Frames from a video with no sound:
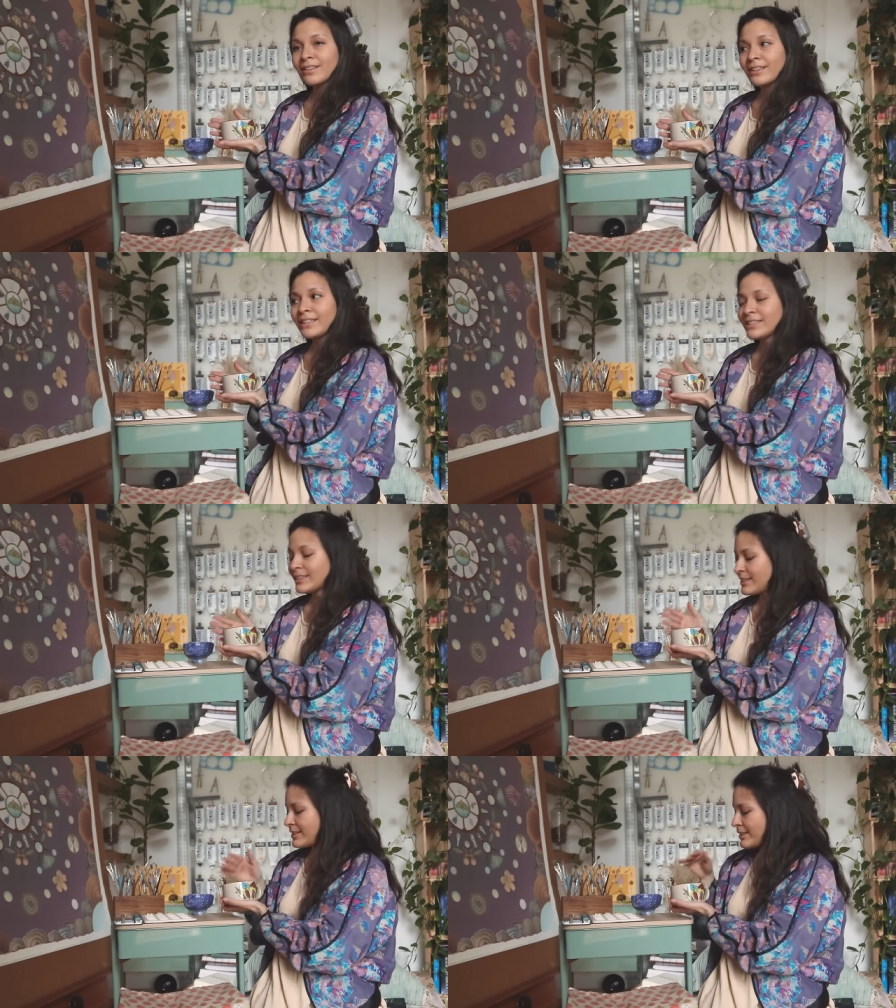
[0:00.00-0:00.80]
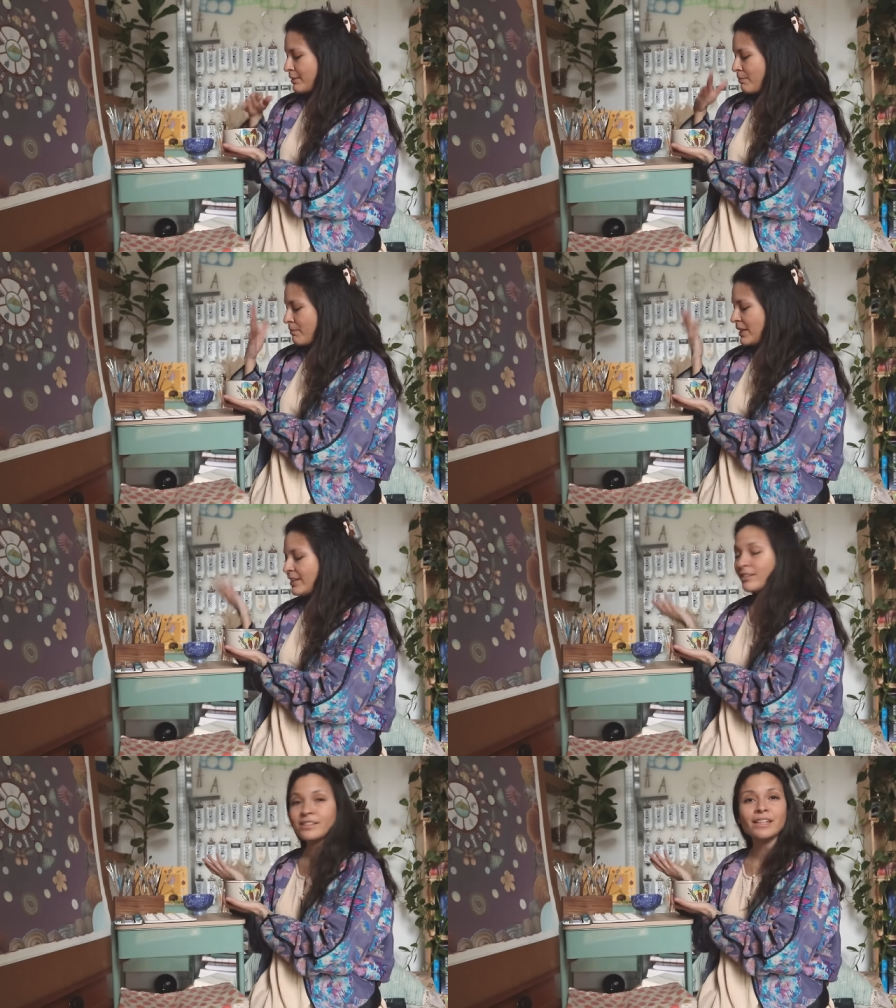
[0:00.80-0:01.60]
let's make
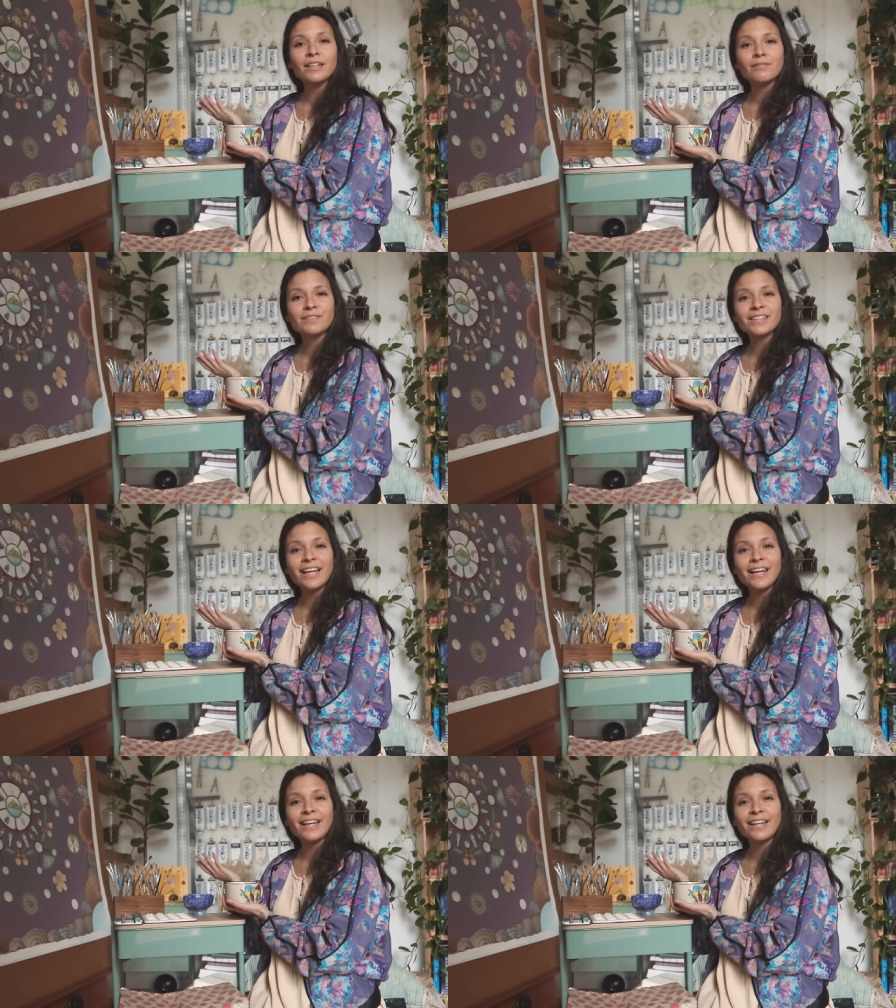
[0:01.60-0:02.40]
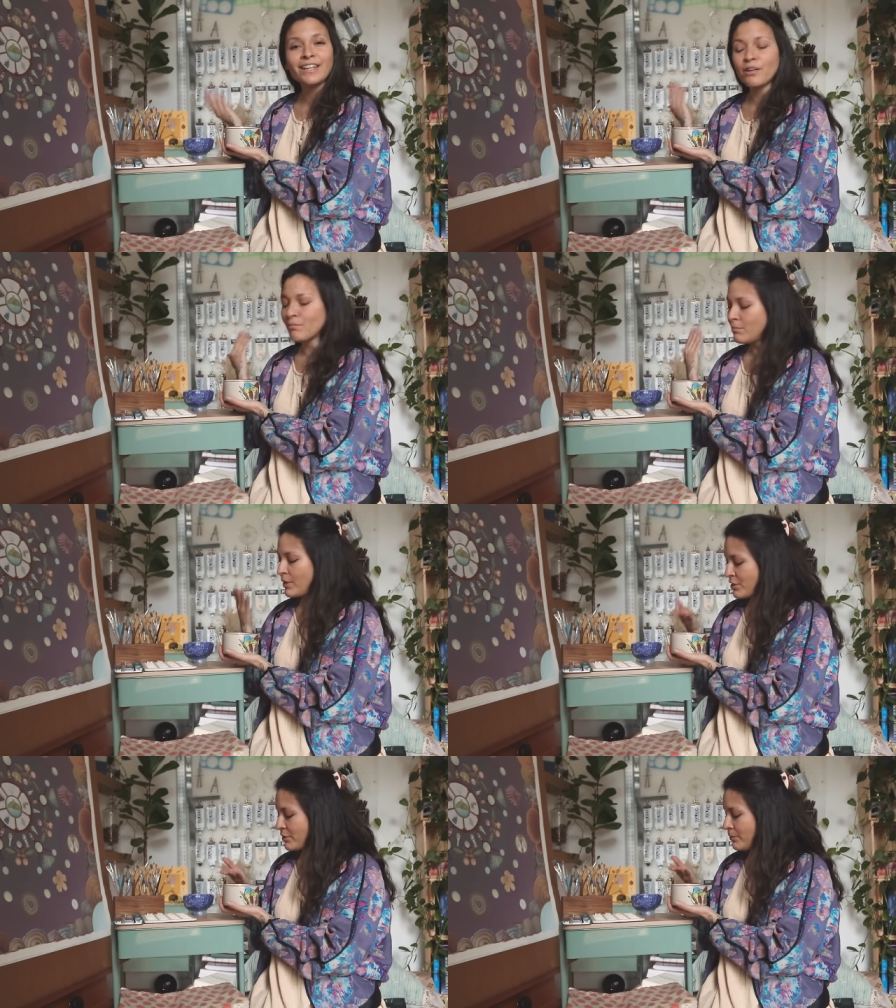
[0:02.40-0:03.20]
ourselves a
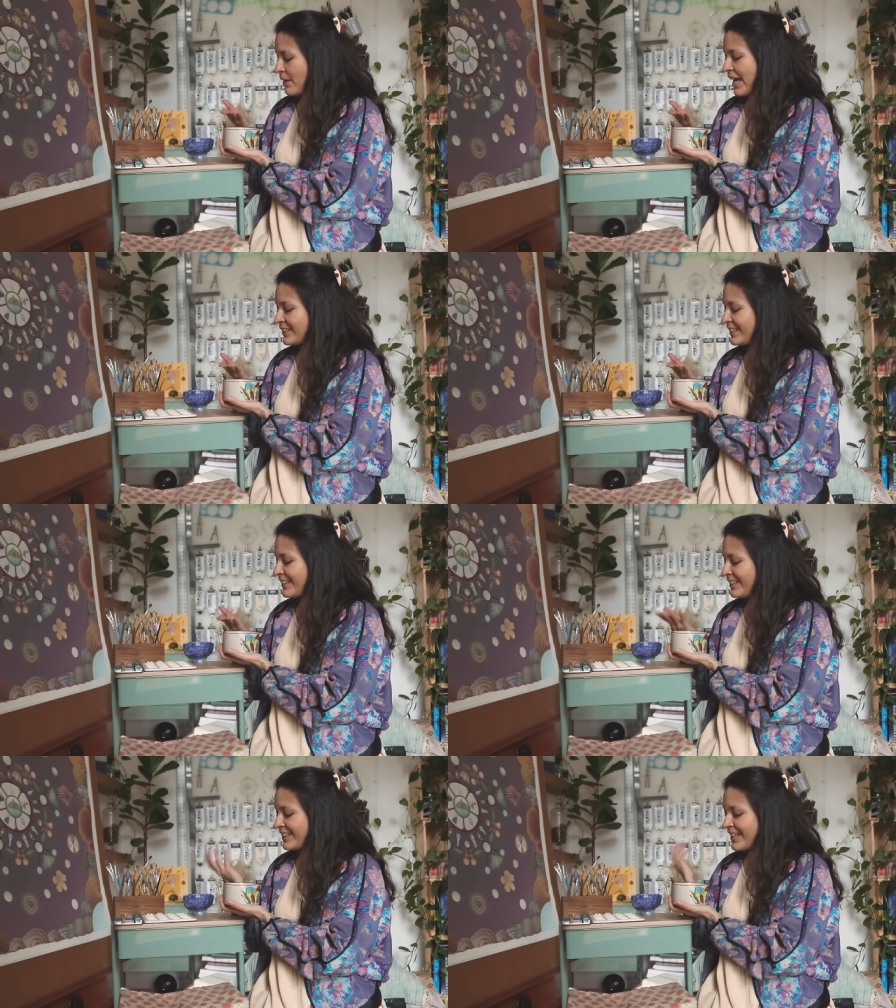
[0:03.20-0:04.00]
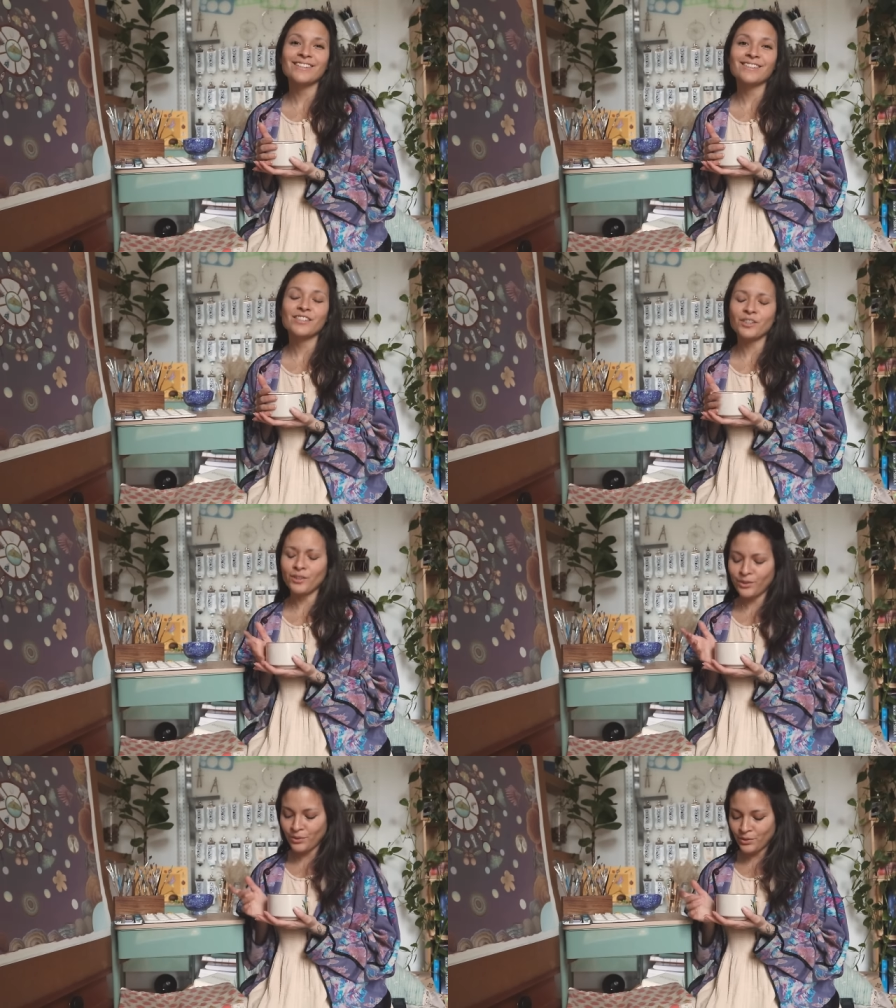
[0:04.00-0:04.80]
mushroom latte.
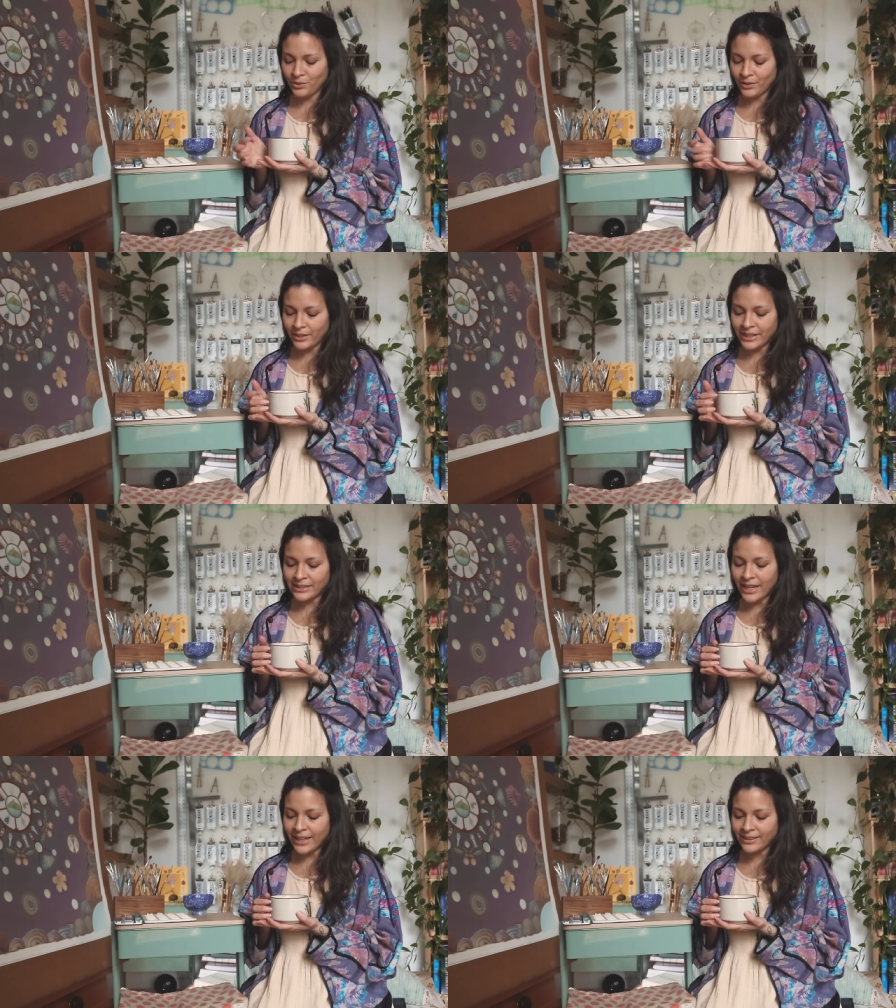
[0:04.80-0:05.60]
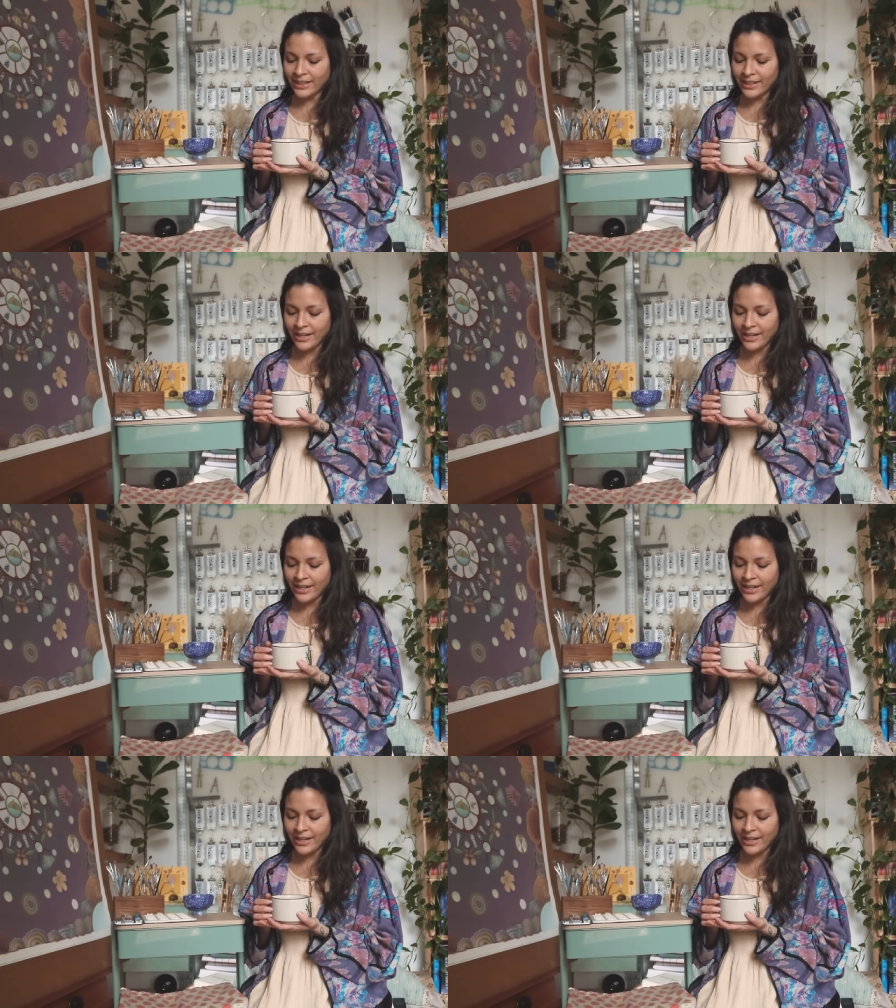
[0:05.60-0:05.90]
So this latte